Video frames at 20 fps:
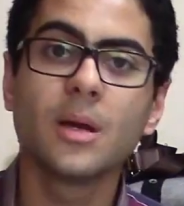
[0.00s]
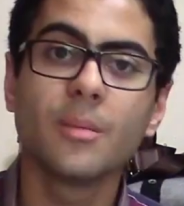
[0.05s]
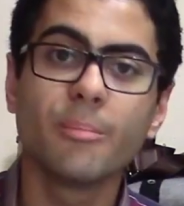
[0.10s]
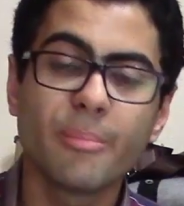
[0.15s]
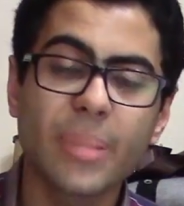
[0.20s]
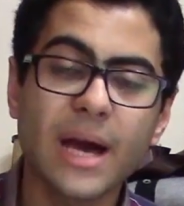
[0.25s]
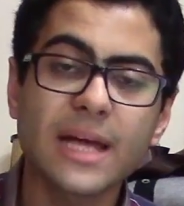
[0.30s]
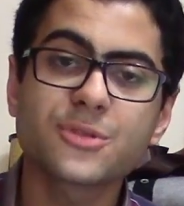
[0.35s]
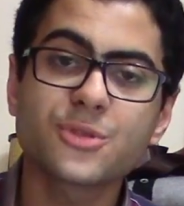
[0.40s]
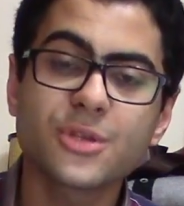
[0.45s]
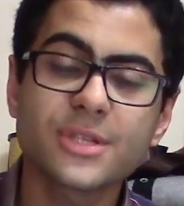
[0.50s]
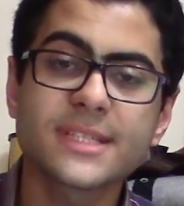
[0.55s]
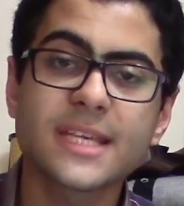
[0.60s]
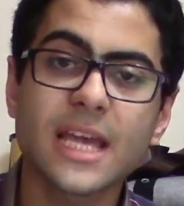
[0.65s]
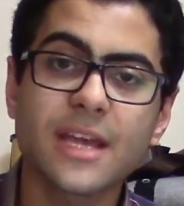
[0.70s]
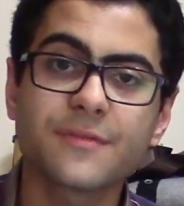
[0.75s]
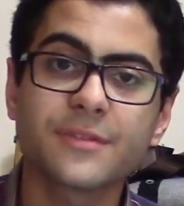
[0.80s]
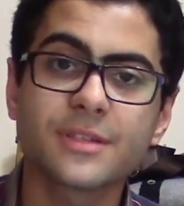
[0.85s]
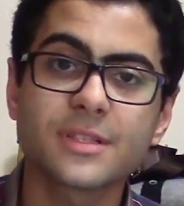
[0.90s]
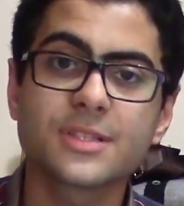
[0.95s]
Battery
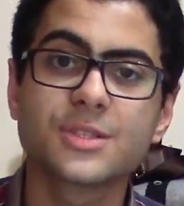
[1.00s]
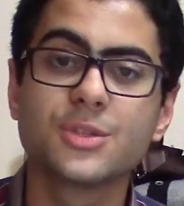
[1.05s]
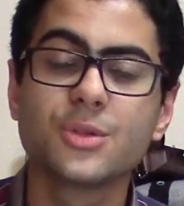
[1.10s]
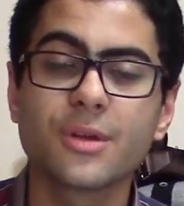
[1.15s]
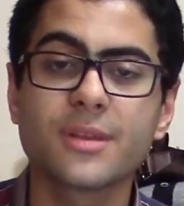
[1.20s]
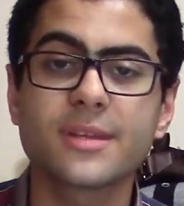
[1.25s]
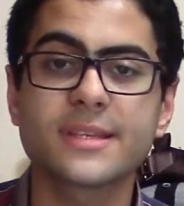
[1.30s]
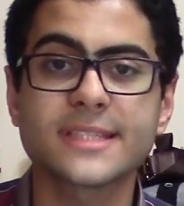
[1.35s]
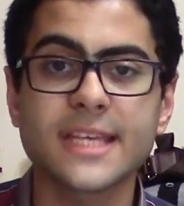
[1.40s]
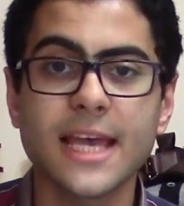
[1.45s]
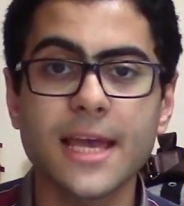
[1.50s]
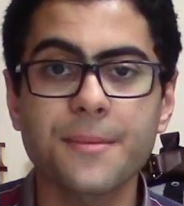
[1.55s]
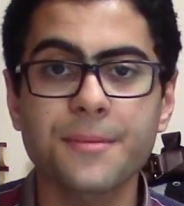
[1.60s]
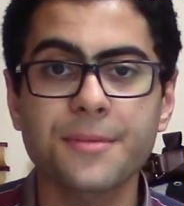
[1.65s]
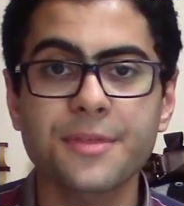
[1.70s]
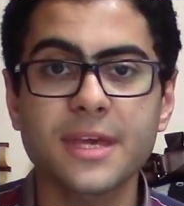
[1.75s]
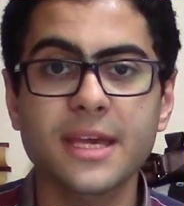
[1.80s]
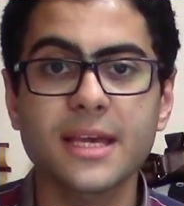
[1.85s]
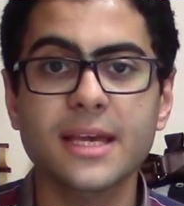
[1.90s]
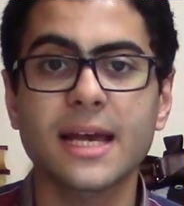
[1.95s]
savers do the same
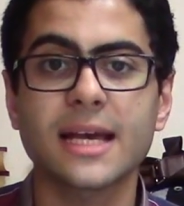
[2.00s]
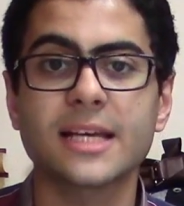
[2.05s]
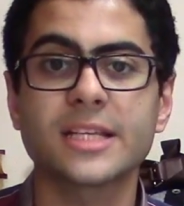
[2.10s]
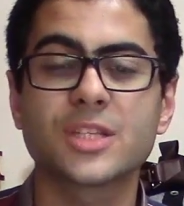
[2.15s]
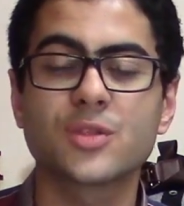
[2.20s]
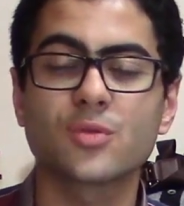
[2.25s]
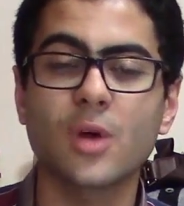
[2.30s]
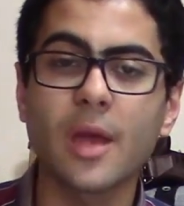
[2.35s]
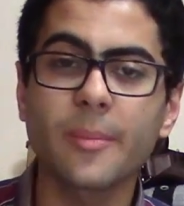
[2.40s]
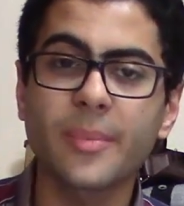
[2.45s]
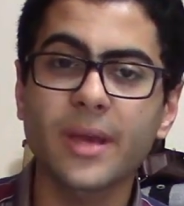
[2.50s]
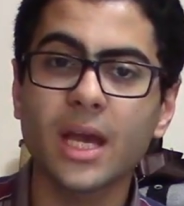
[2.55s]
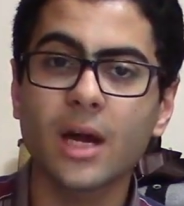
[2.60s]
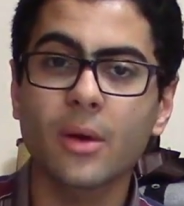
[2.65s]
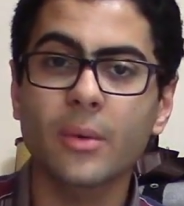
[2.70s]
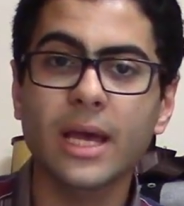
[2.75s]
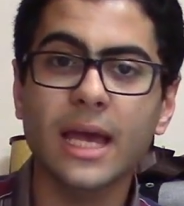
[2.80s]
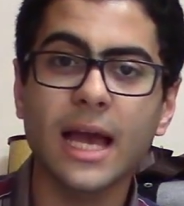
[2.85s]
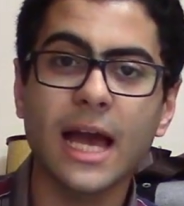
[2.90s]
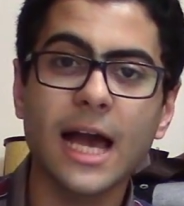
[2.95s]
thing as swiping
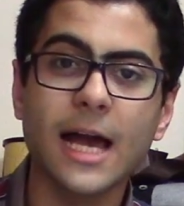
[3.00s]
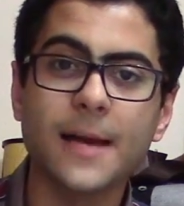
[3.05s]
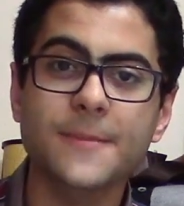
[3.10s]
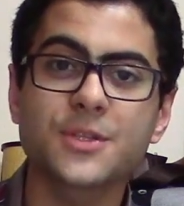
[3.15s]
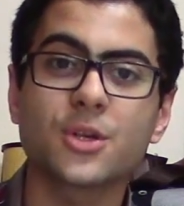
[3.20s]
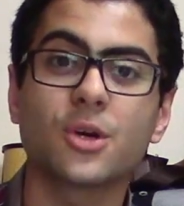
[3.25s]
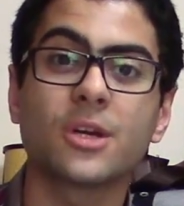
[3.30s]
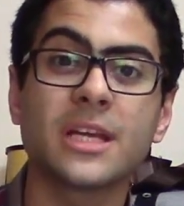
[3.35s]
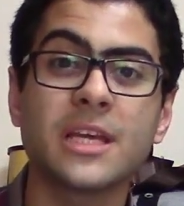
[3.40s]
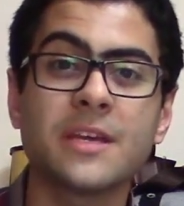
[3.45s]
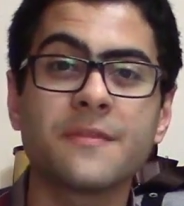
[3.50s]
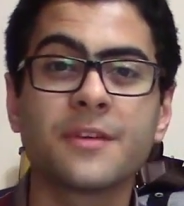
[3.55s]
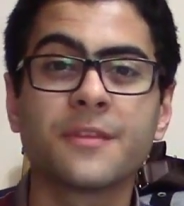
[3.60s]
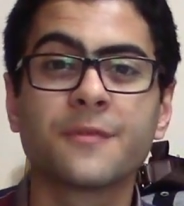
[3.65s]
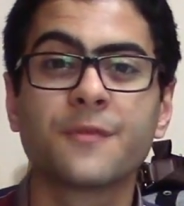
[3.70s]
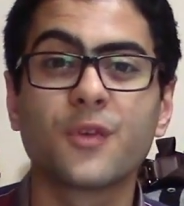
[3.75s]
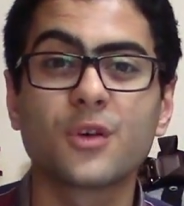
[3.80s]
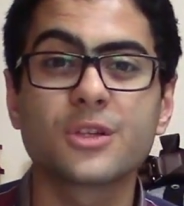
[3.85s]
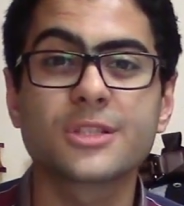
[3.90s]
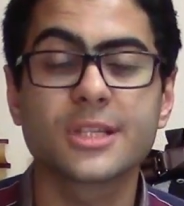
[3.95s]
away apps or even
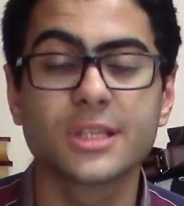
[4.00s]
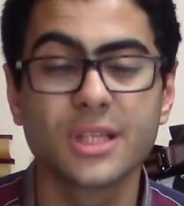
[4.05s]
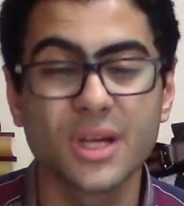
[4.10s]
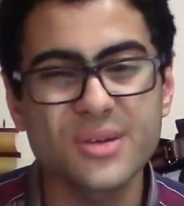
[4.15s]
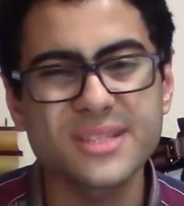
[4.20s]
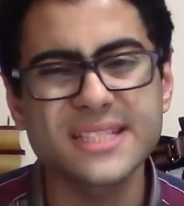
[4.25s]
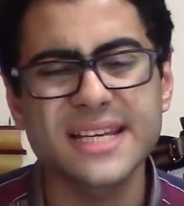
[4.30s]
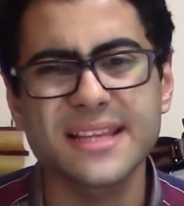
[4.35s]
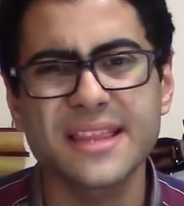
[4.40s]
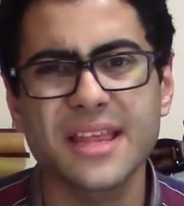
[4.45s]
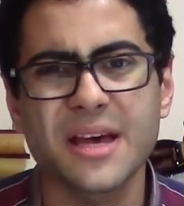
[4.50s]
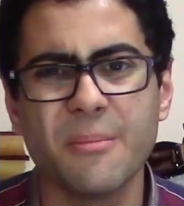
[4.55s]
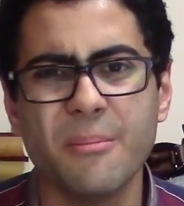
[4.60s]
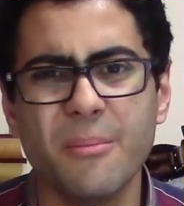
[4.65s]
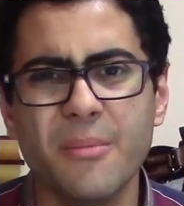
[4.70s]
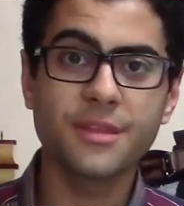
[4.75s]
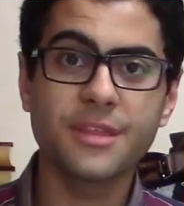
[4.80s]
force closing them.